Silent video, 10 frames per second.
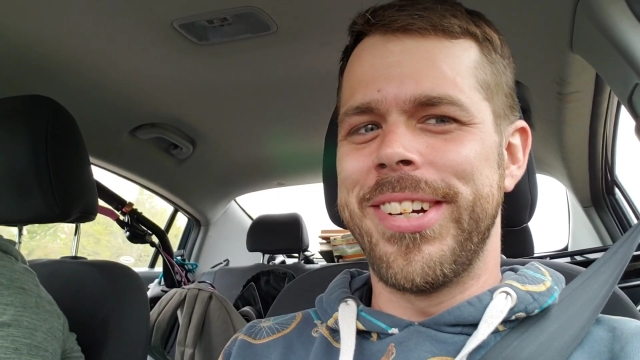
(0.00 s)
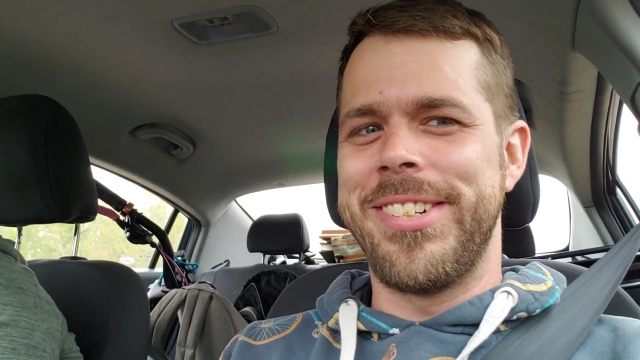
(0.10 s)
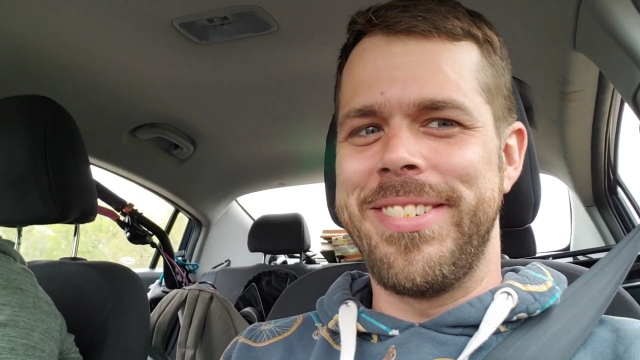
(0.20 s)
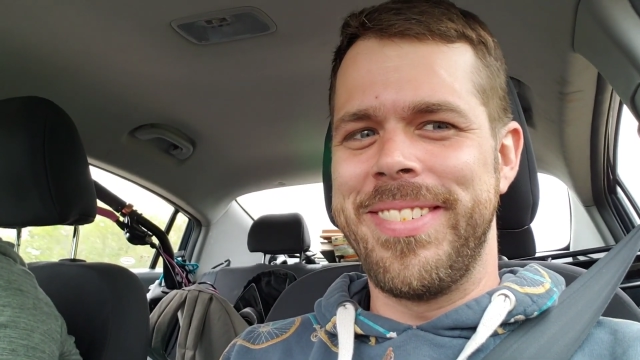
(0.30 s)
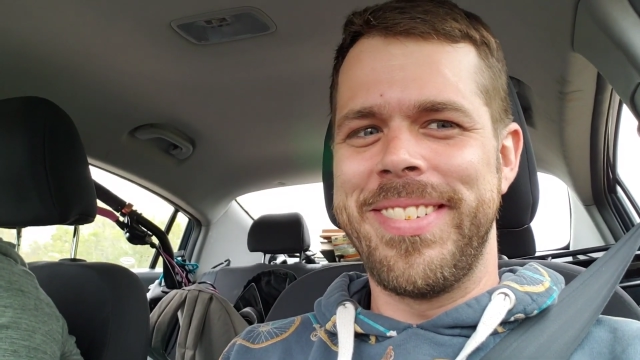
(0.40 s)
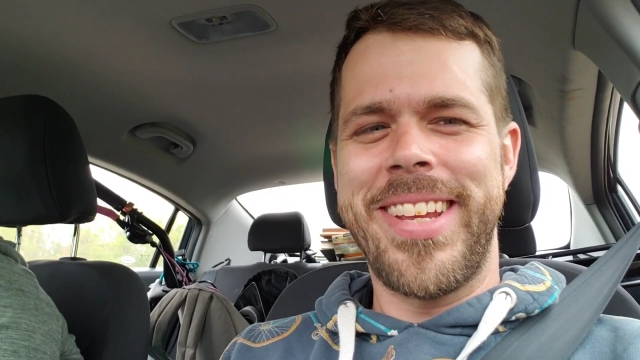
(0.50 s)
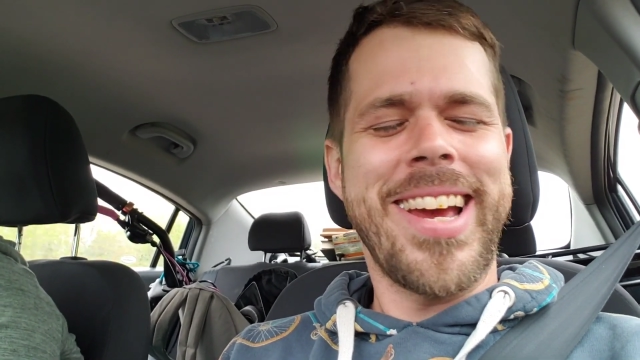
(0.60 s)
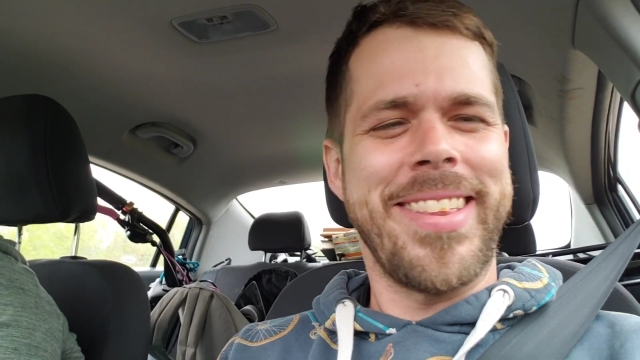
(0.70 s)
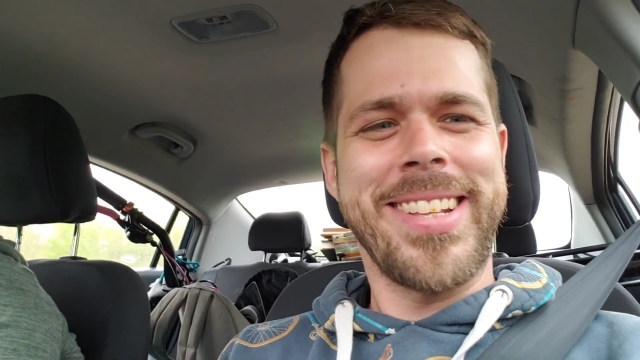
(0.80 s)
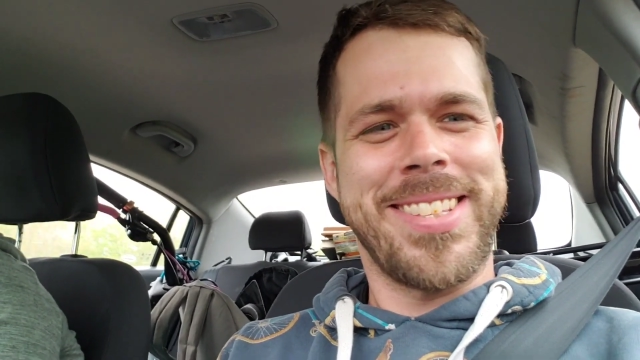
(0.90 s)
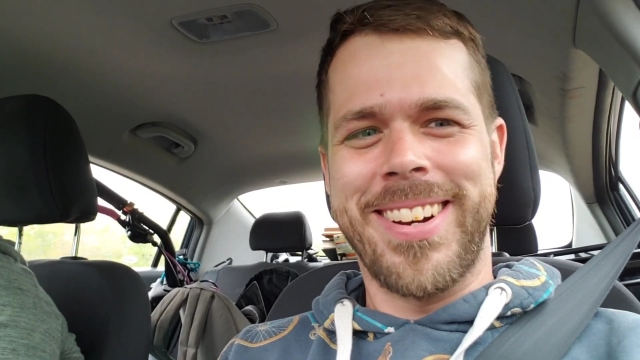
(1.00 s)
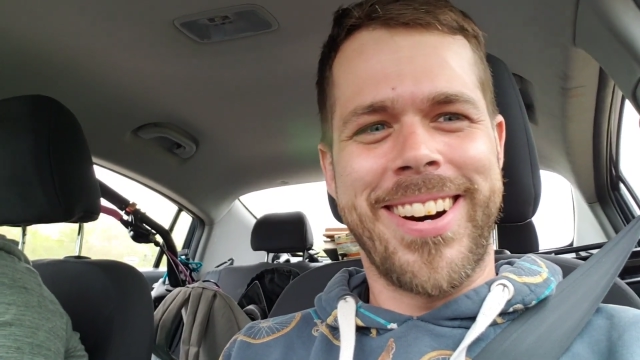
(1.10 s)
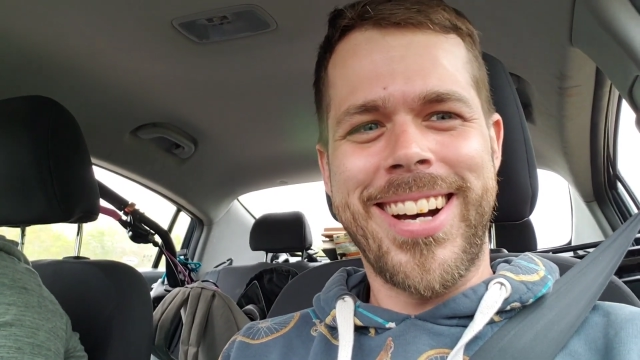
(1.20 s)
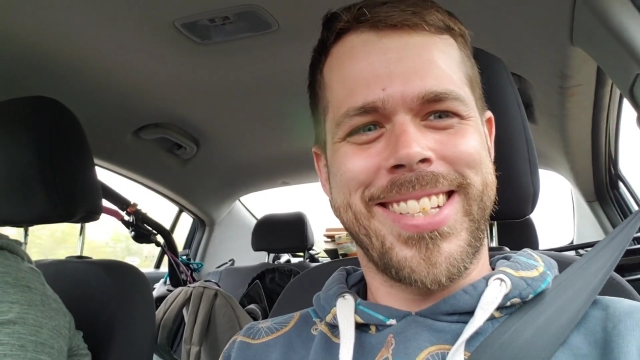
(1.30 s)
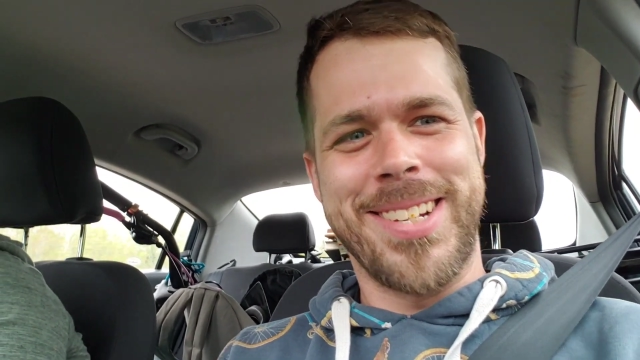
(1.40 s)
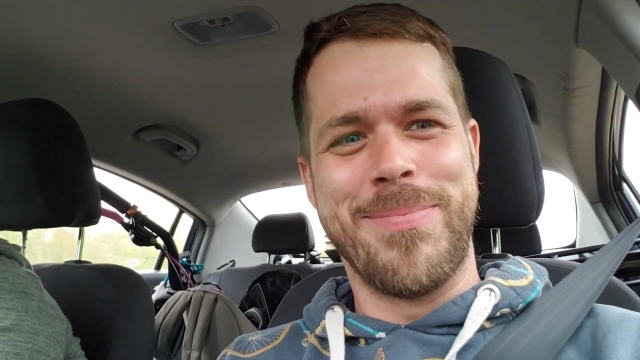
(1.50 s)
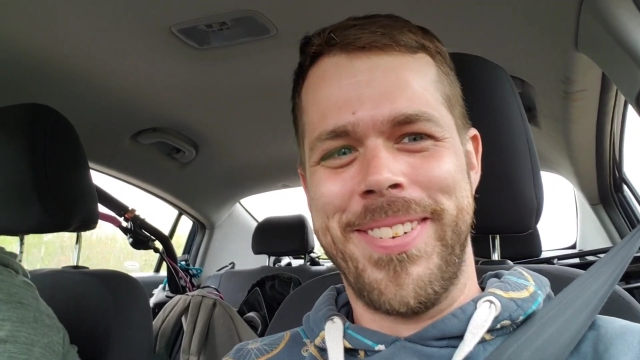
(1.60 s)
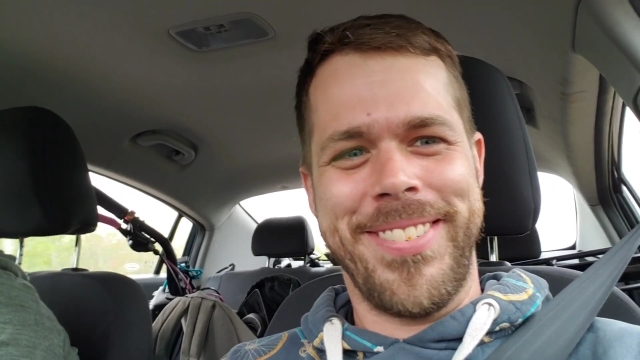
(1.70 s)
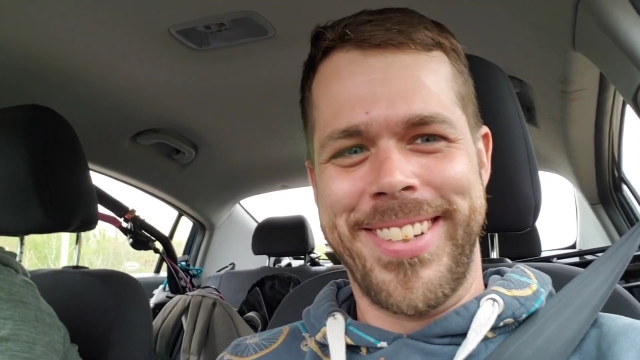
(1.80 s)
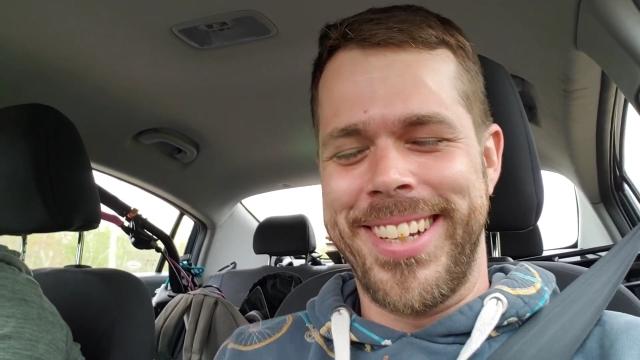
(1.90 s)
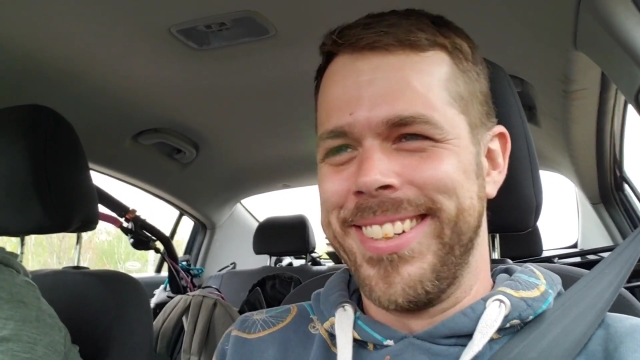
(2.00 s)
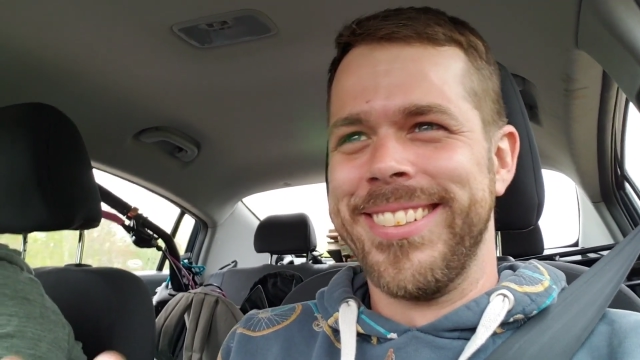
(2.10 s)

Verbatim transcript: Like, yeah, that's awesome. Like,